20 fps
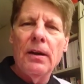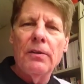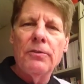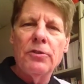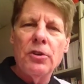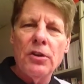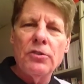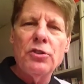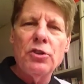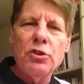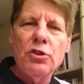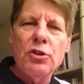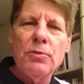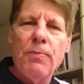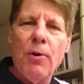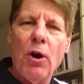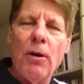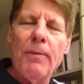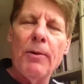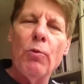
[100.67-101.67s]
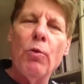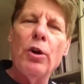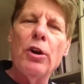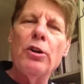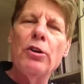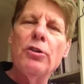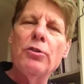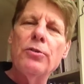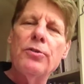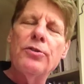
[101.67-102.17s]
Justice Department
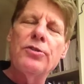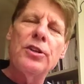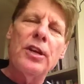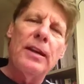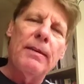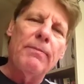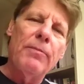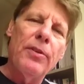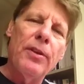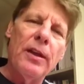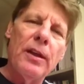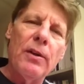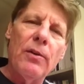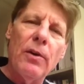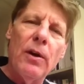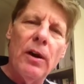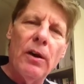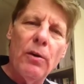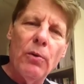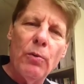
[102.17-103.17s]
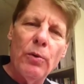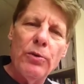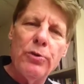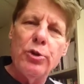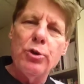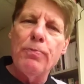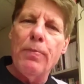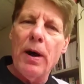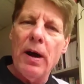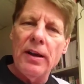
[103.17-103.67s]
wanted to do the same thing
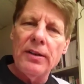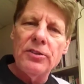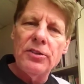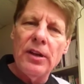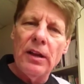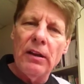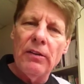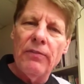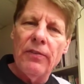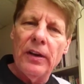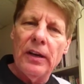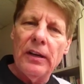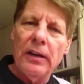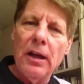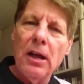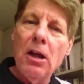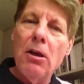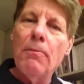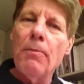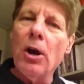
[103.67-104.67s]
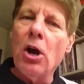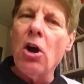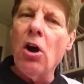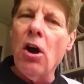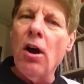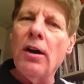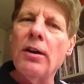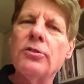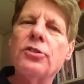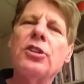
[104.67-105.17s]
with DuPont Cellophane,
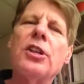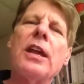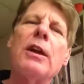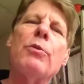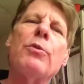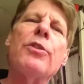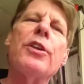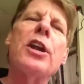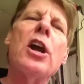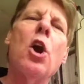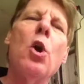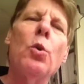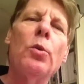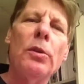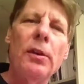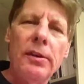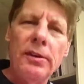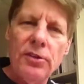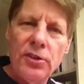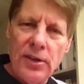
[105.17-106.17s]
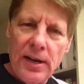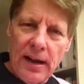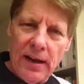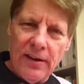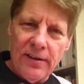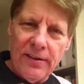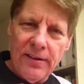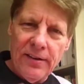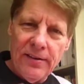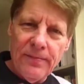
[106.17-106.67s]
because they were the only
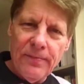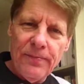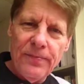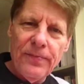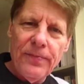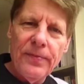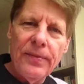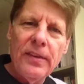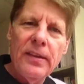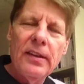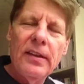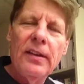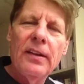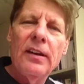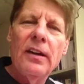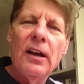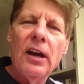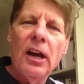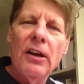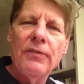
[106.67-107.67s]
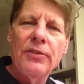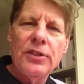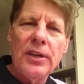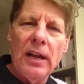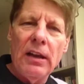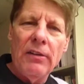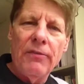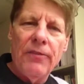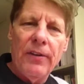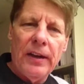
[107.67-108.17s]
seller of
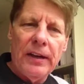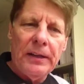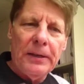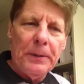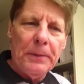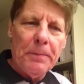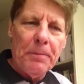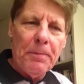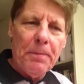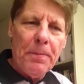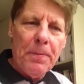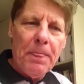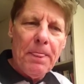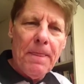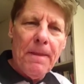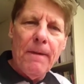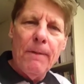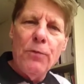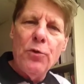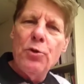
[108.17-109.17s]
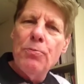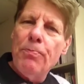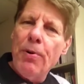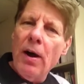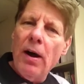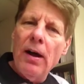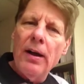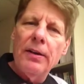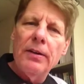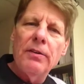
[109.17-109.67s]
cellophane.
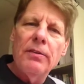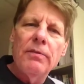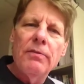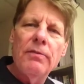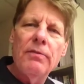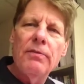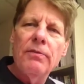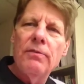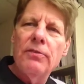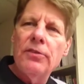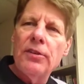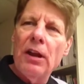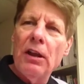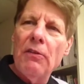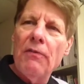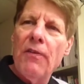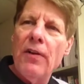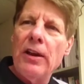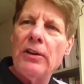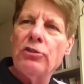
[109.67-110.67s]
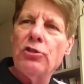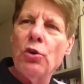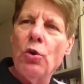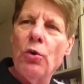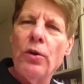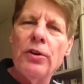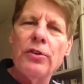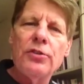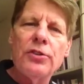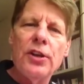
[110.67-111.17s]
DuPont Cellophane's
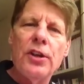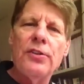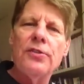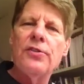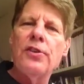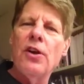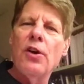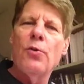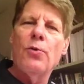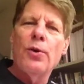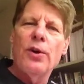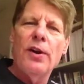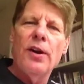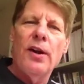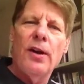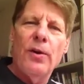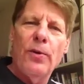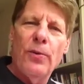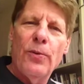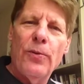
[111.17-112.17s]
lawyer says, no, we're not,